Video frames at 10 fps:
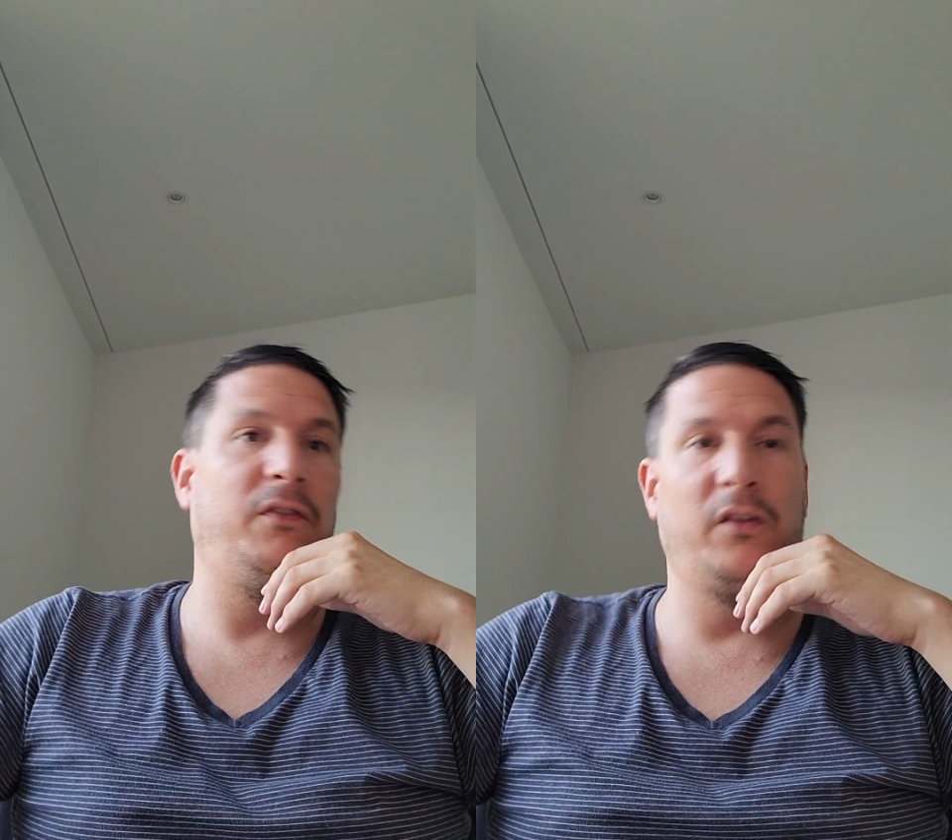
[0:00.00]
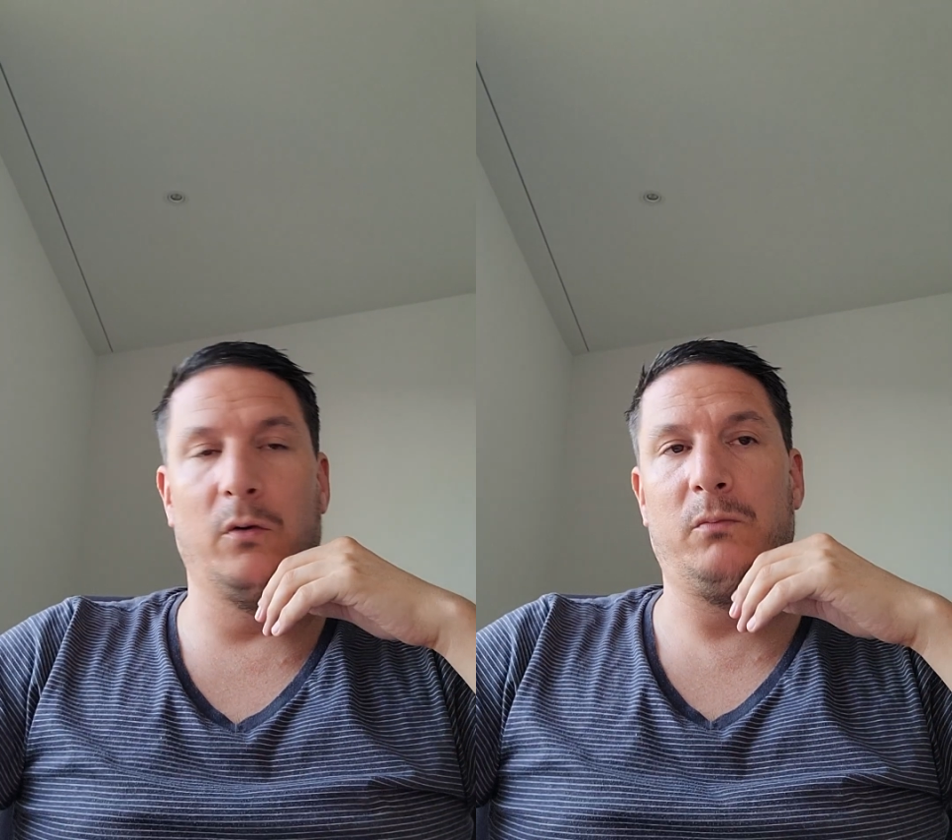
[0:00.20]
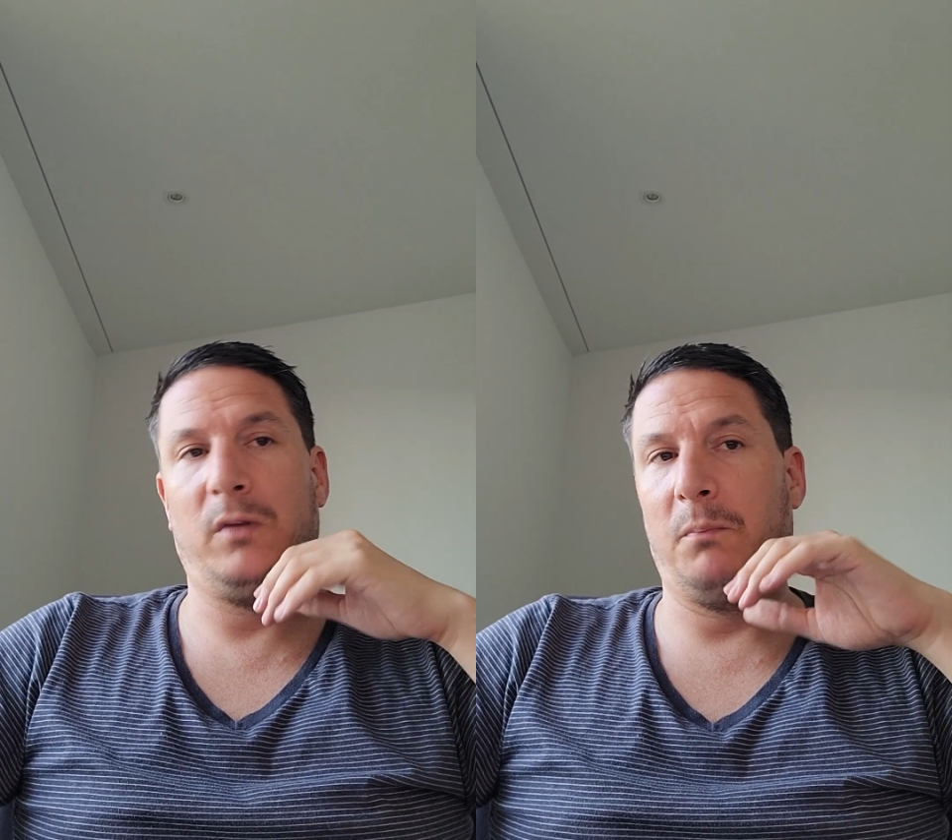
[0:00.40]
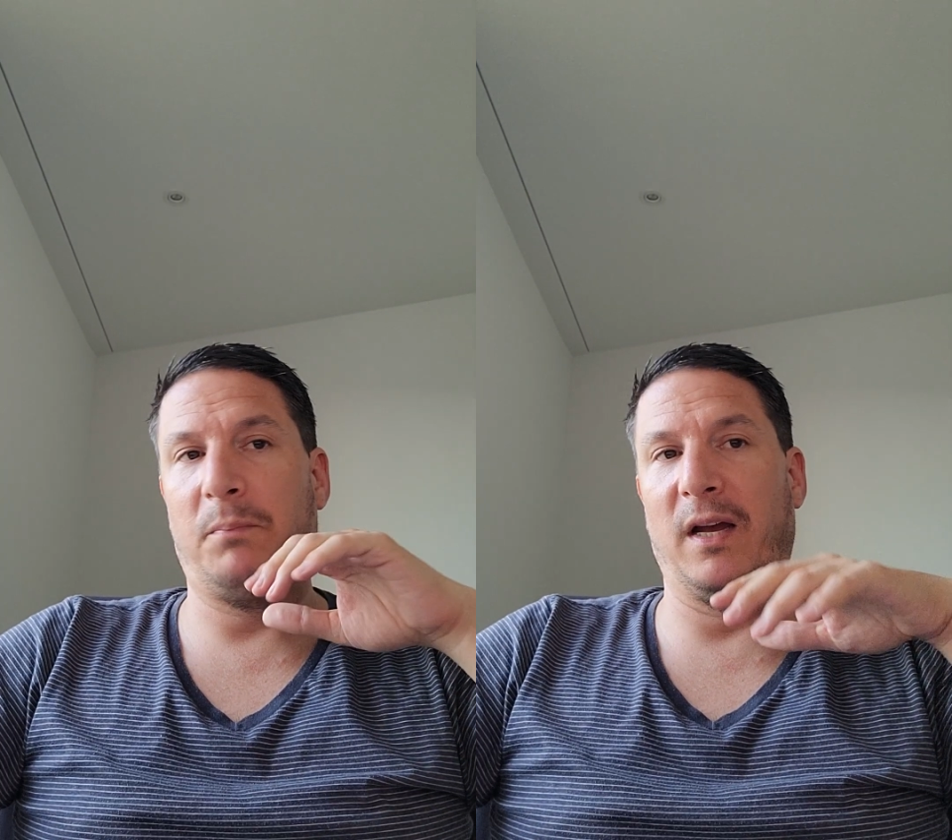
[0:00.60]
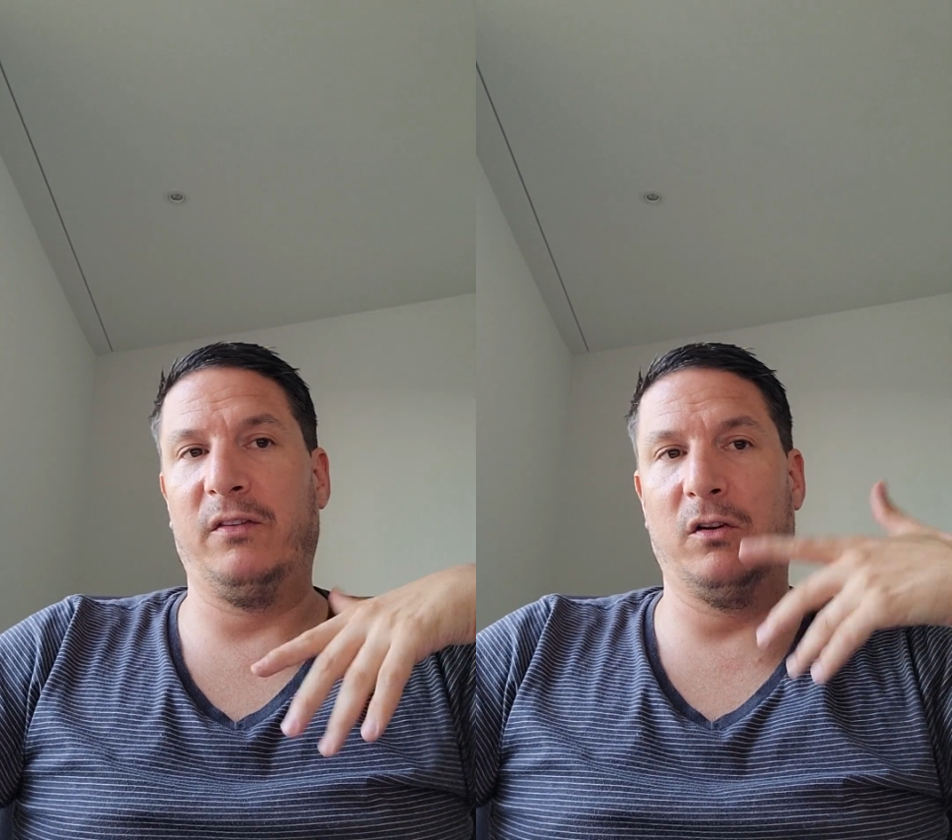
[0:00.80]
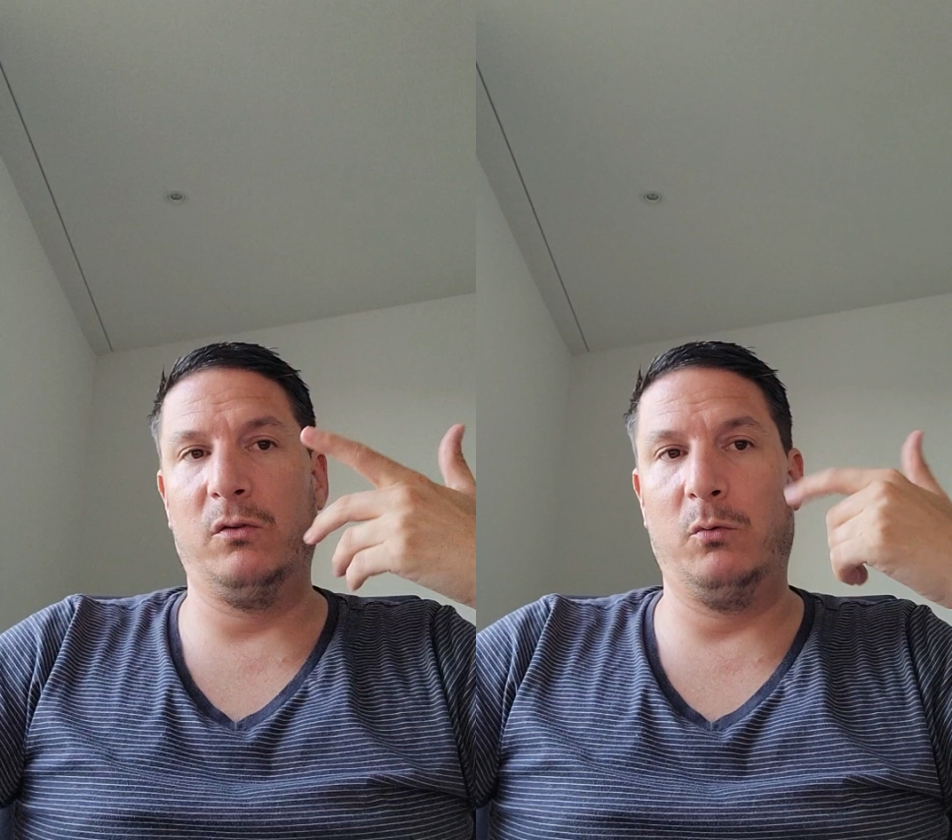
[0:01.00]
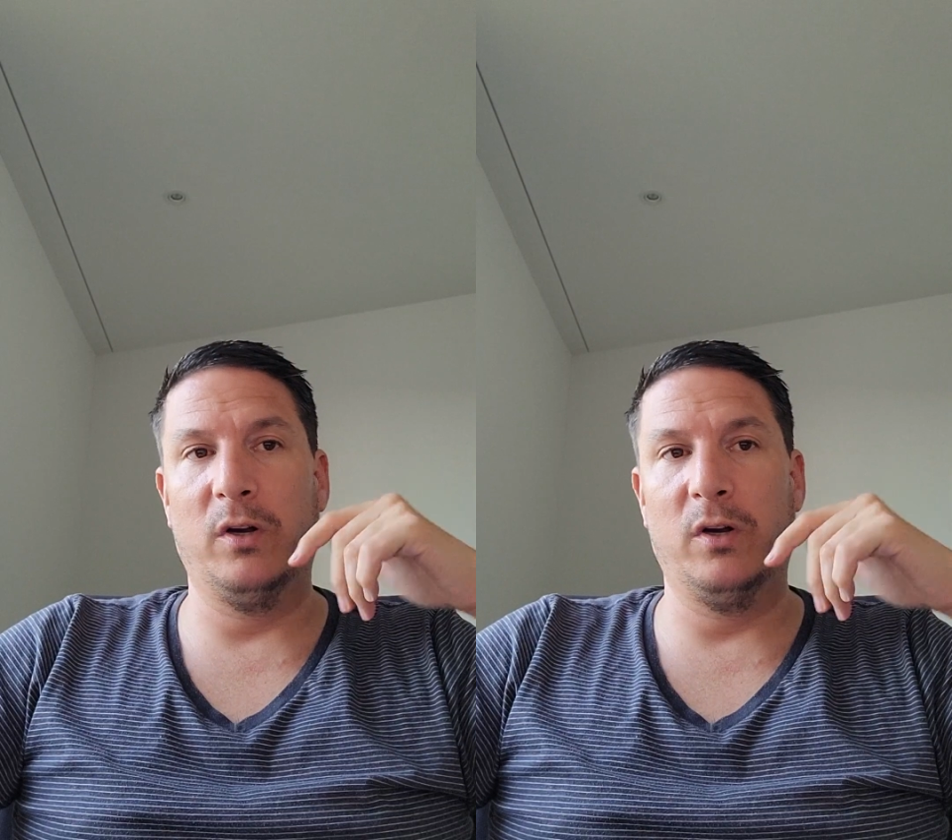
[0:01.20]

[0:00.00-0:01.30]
So depends on who